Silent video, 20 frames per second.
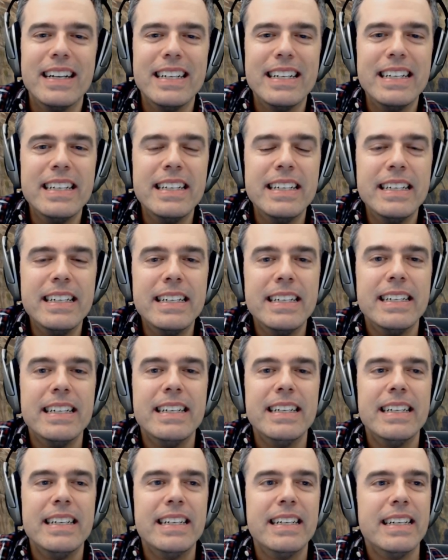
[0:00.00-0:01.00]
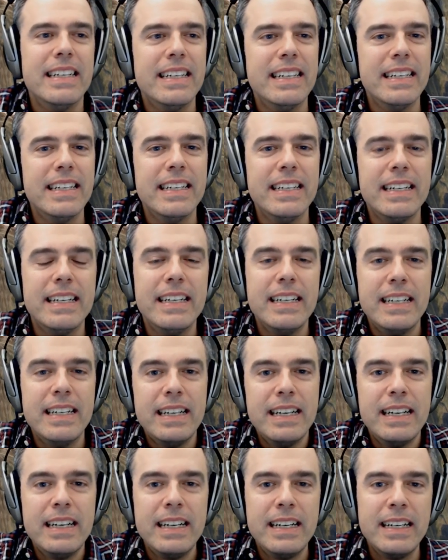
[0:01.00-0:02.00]

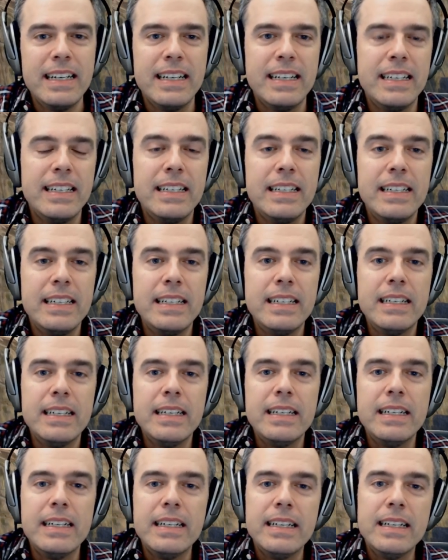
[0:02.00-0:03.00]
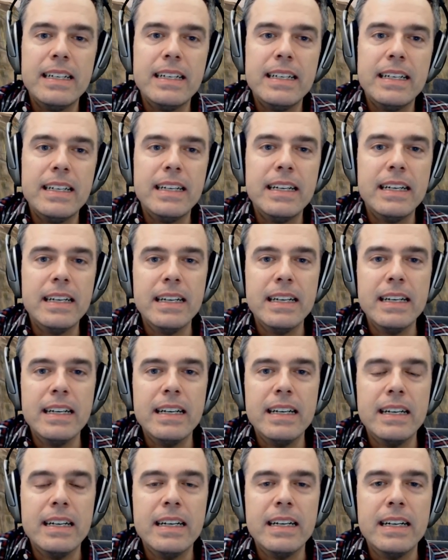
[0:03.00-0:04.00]

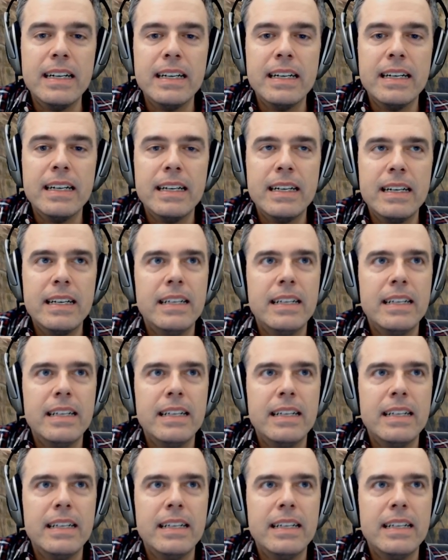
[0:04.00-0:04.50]
No words are spoken by the person on screen.